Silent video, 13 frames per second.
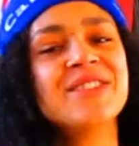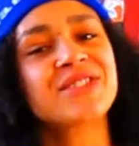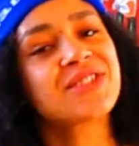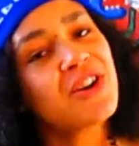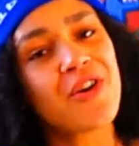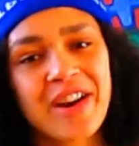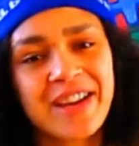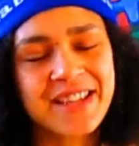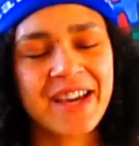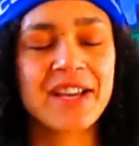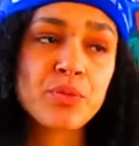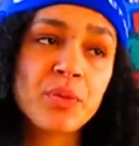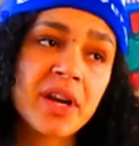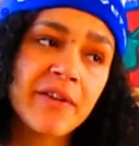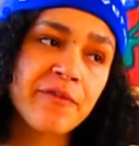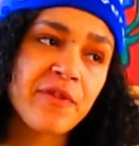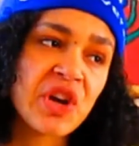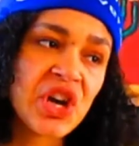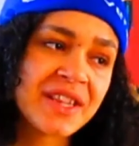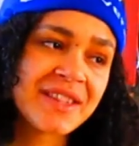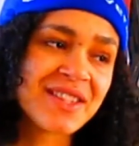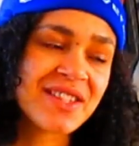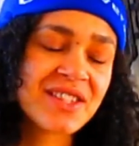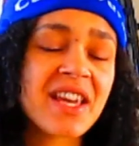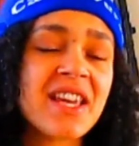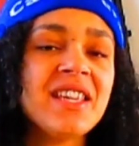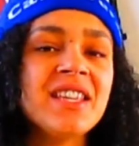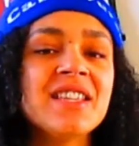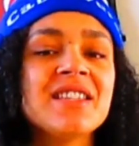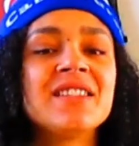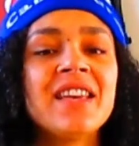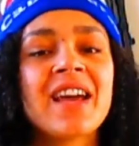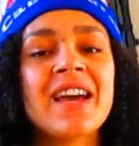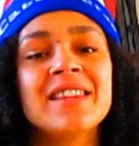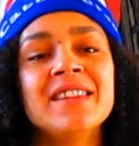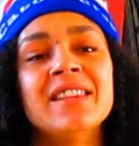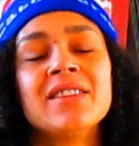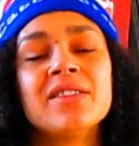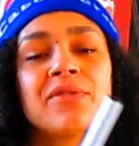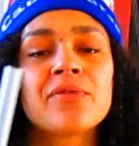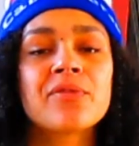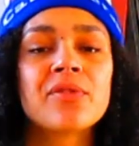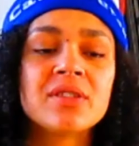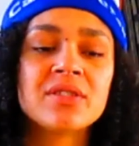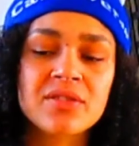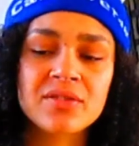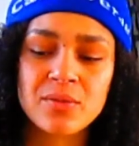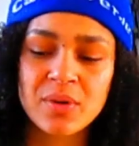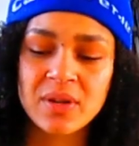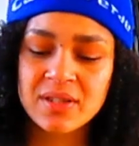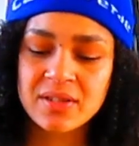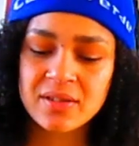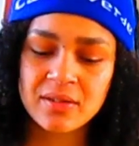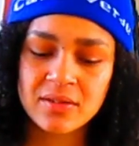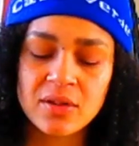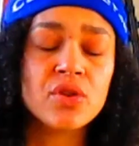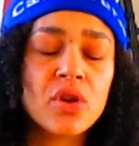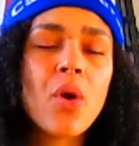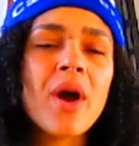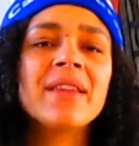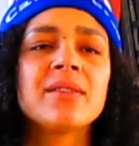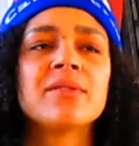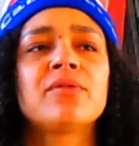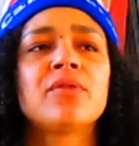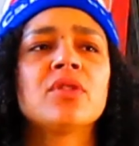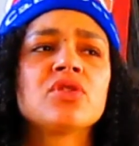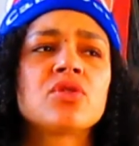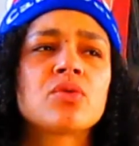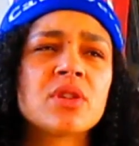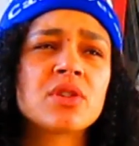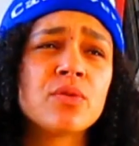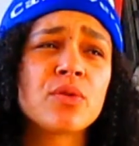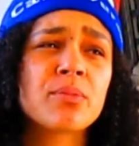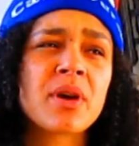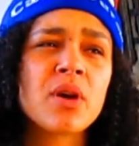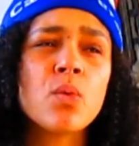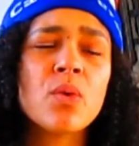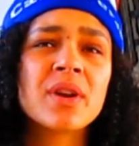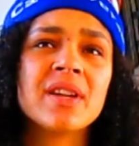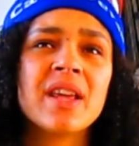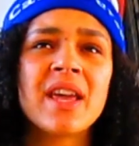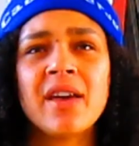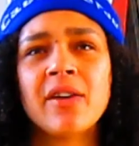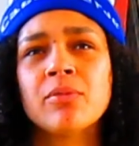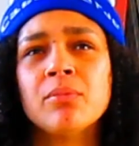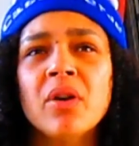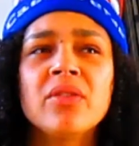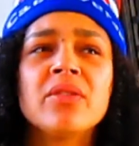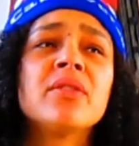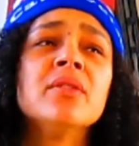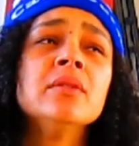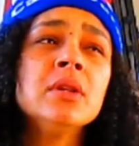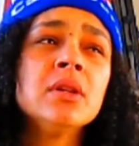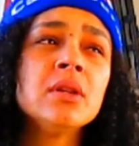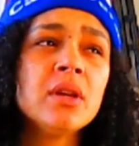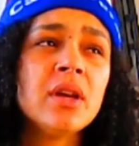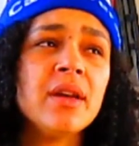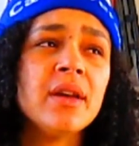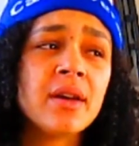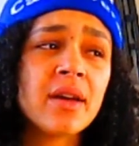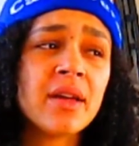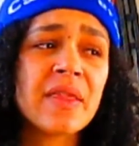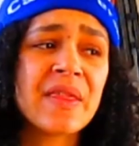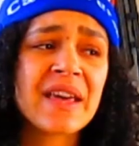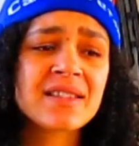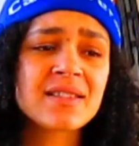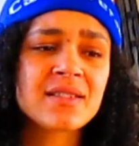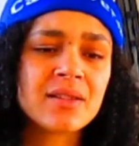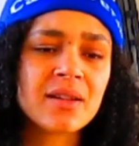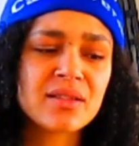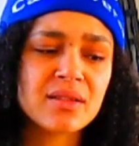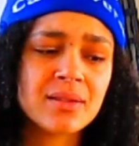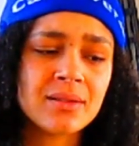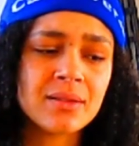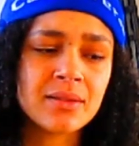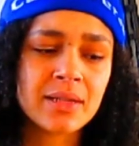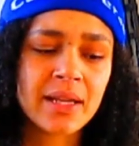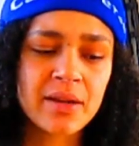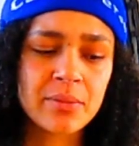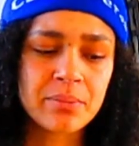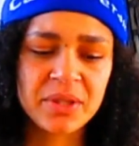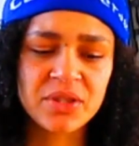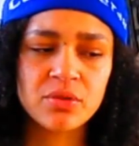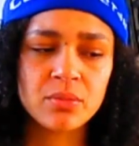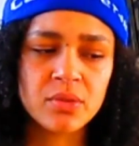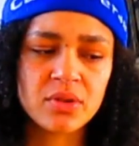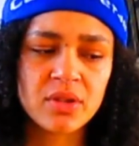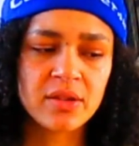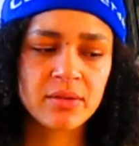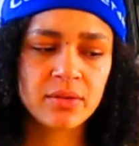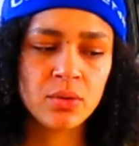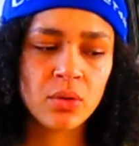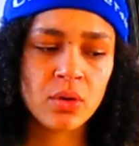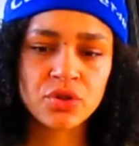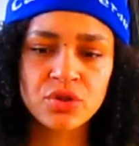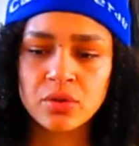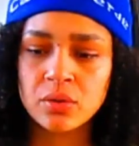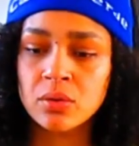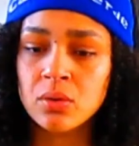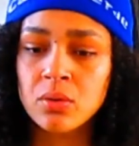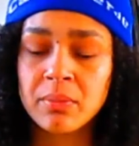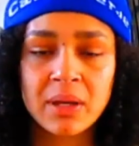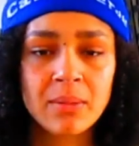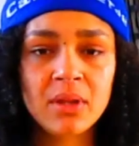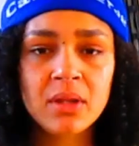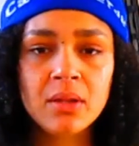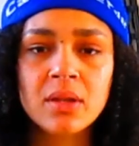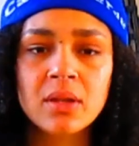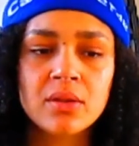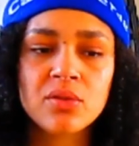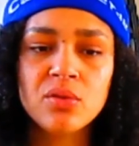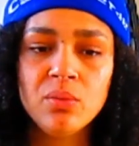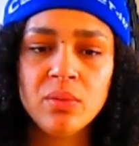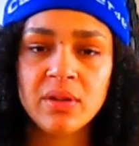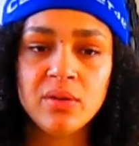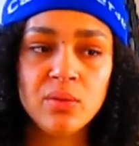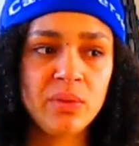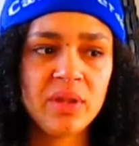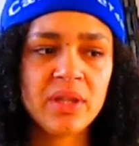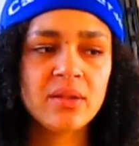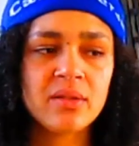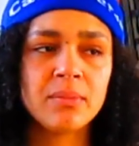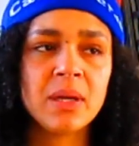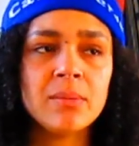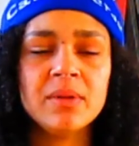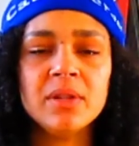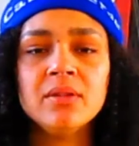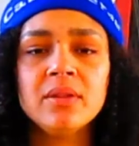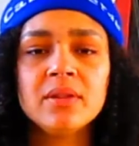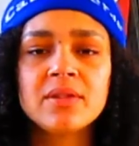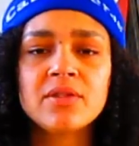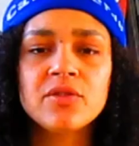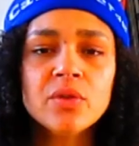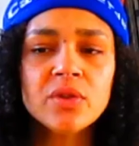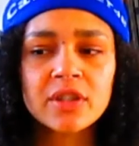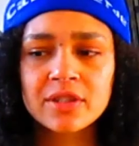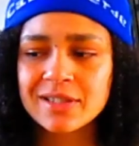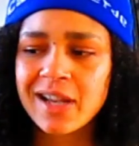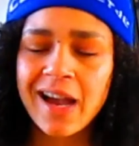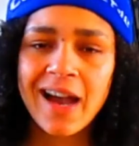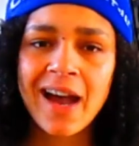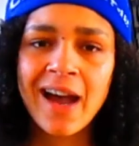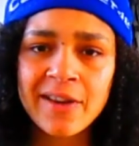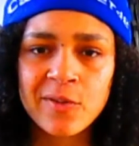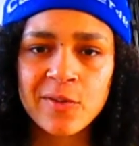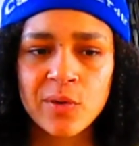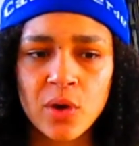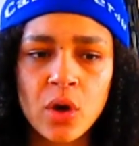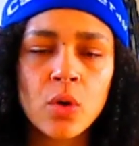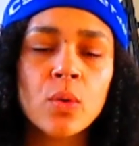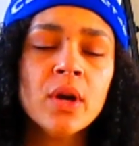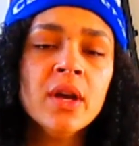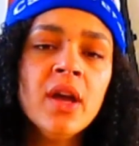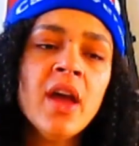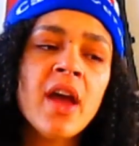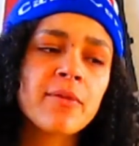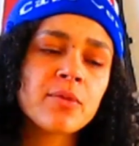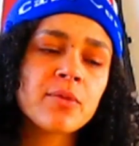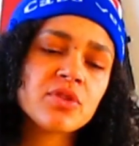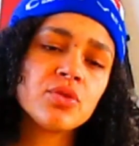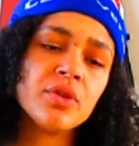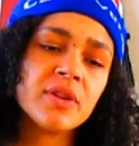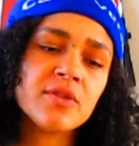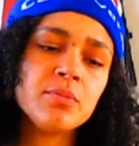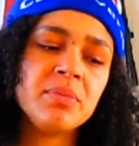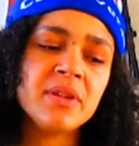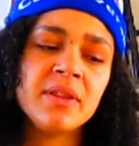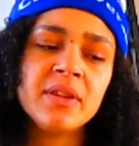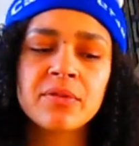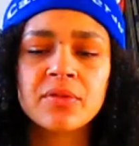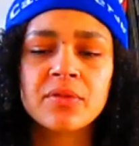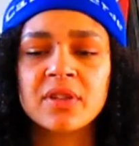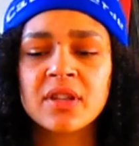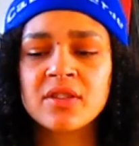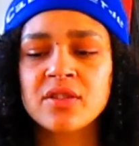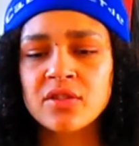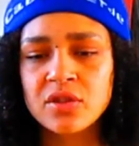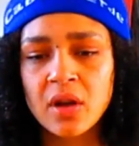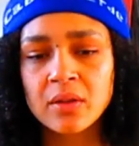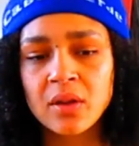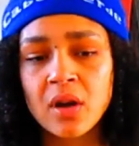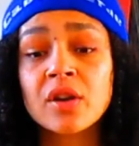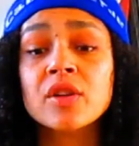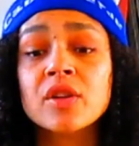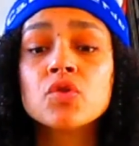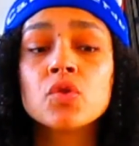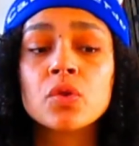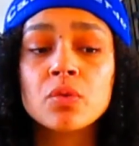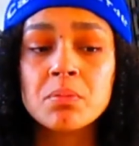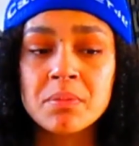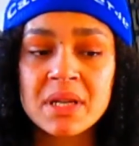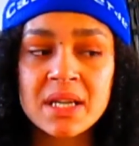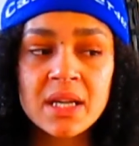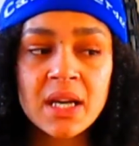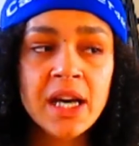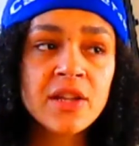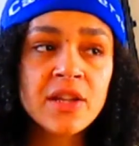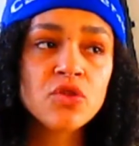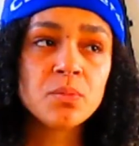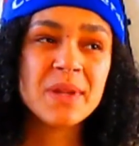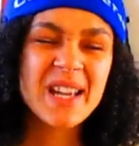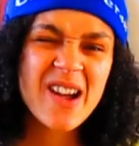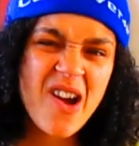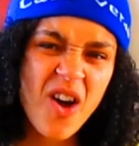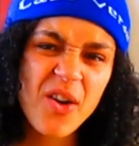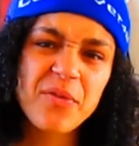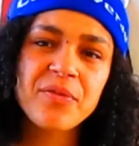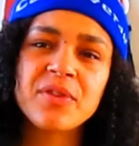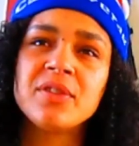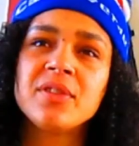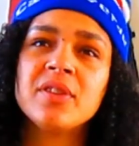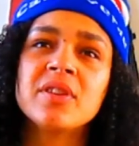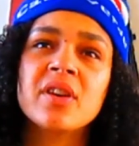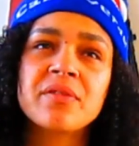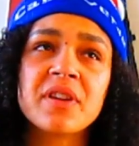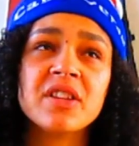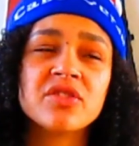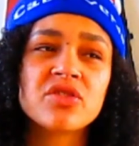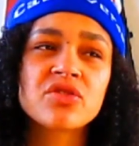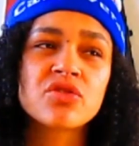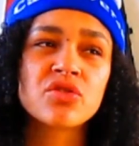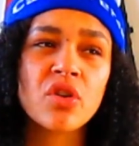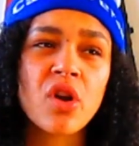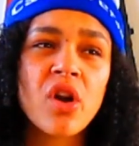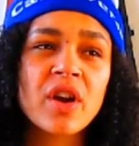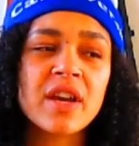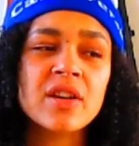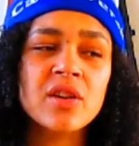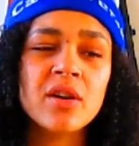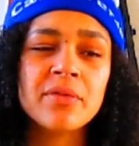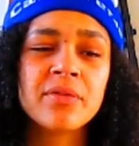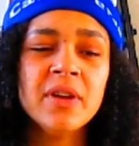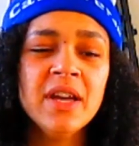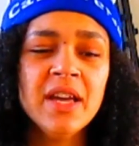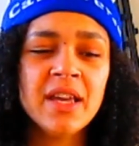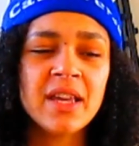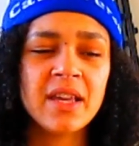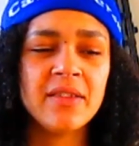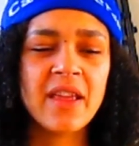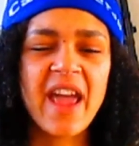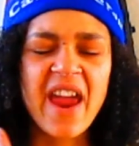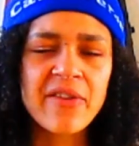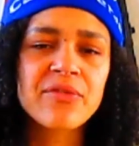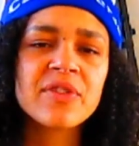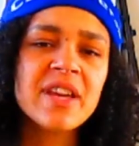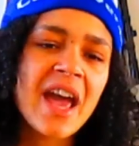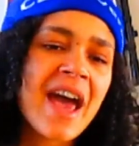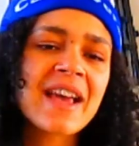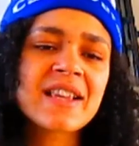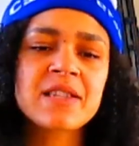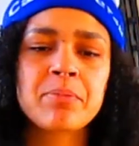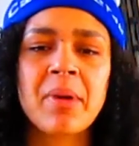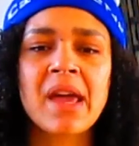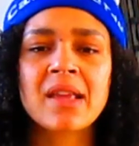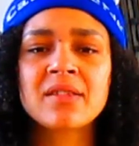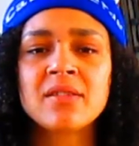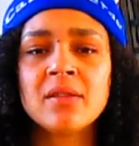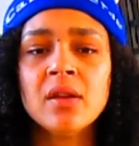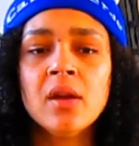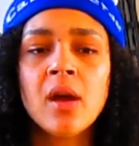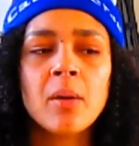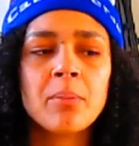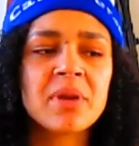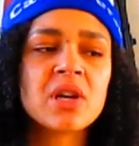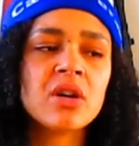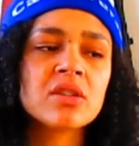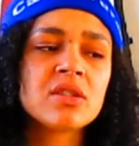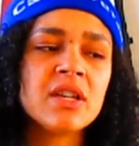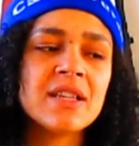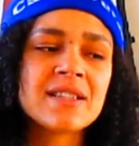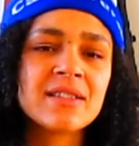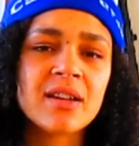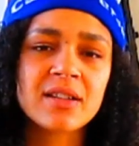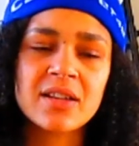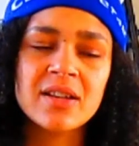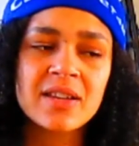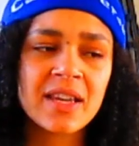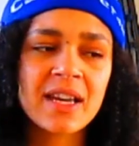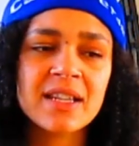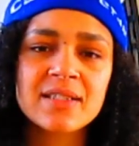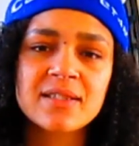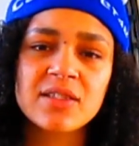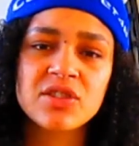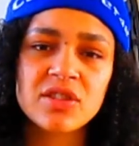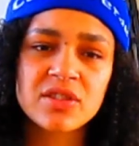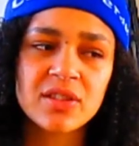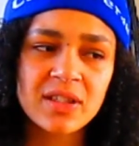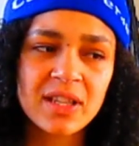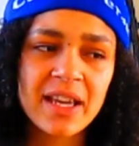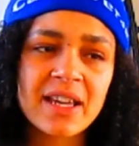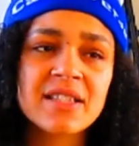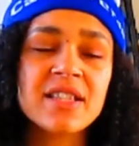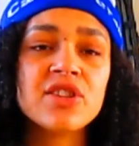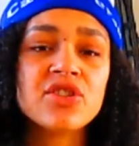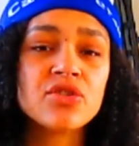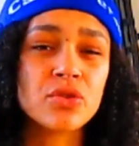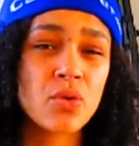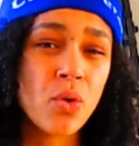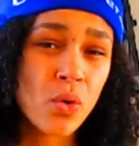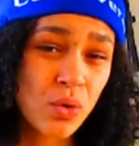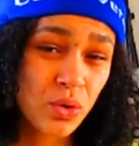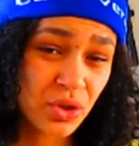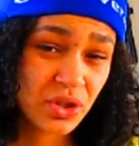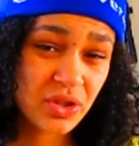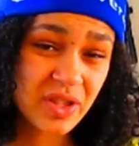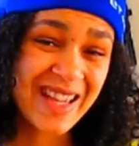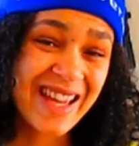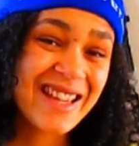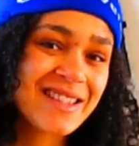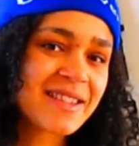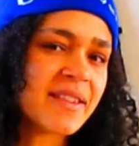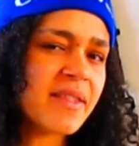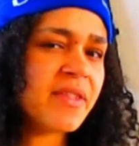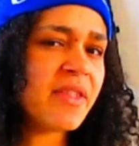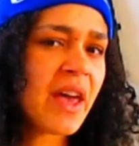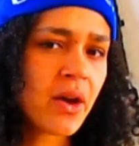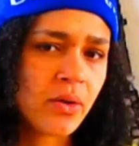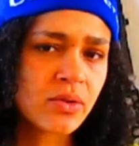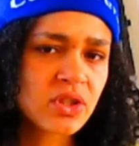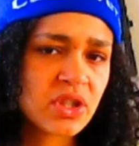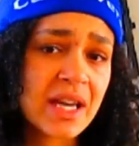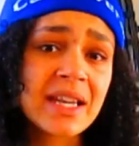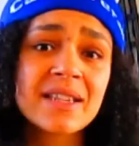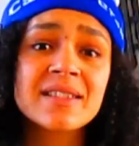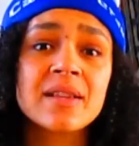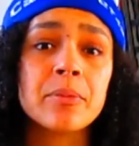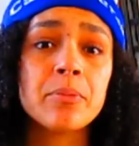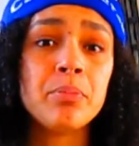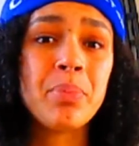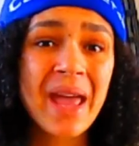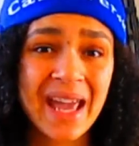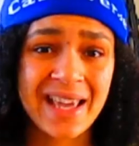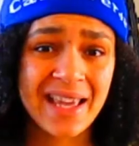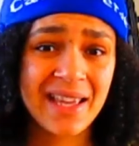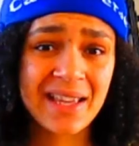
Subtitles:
So alright guys, what I forgot to say is that I did the front squats, the no-handed front squats, for about 1.5 months. And that's not like a measurement that you all should hold. Maybe you can do within a week. Maybe you need 2 years. I don't know. Everyone's going to be different. That's just how long it took me to be confident enough and strong enough in every aspect. Because it's not, again, it's not just the legs, it's the cores, it's the delts, and it's the back.